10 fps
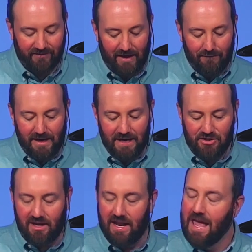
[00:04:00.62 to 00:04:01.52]
our
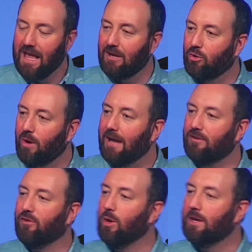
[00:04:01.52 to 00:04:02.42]
salvation, and
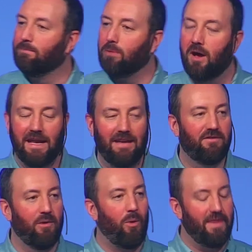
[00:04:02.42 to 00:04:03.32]
Christ, through His blood, He
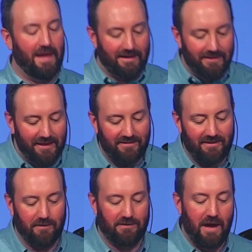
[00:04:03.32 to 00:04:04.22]
is the one that
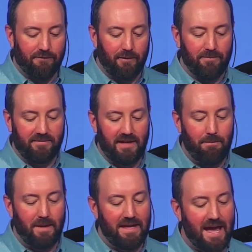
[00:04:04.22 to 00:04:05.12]
cleansed us from
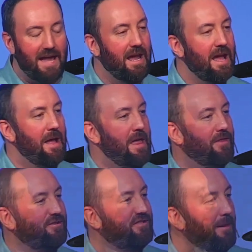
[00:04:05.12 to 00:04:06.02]
sin, but yet
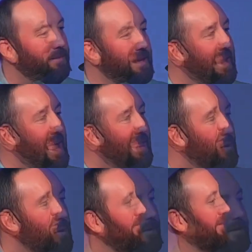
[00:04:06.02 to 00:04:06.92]
there's something
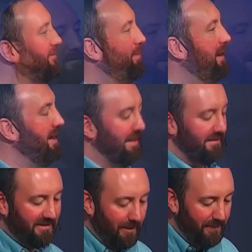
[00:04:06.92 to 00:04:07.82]
that we've
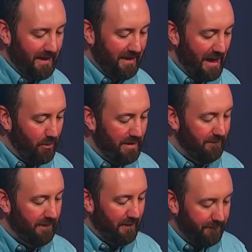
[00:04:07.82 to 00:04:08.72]
experienced, something that
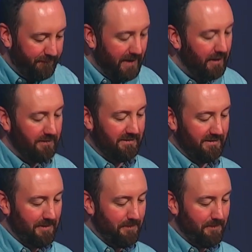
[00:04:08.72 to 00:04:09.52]
we've felt.